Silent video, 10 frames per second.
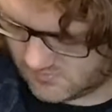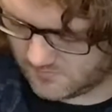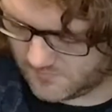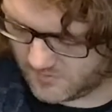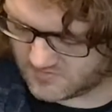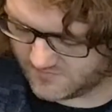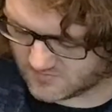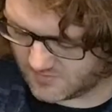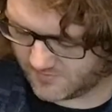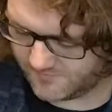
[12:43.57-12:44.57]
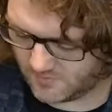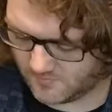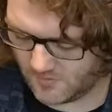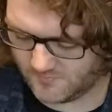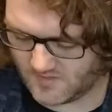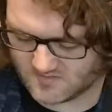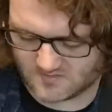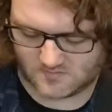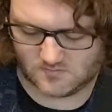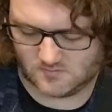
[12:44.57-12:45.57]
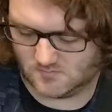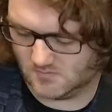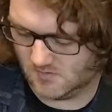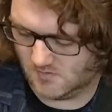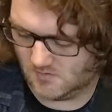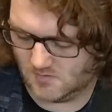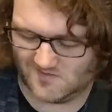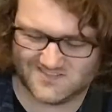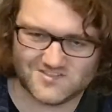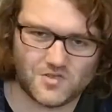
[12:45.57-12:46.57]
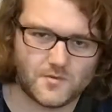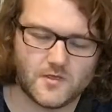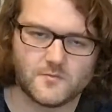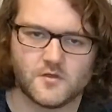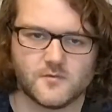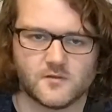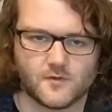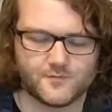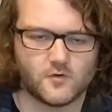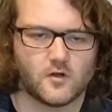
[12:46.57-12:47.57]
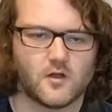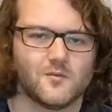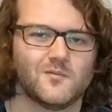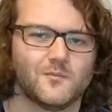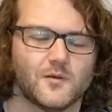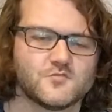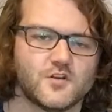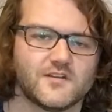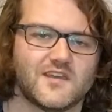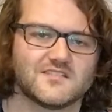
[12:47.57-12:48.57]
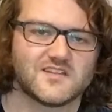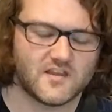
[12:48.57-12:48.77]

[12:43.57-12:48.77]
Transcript: most of it's coming from my wrist, tiny bit of movement in my forearm, but I'm trying to stay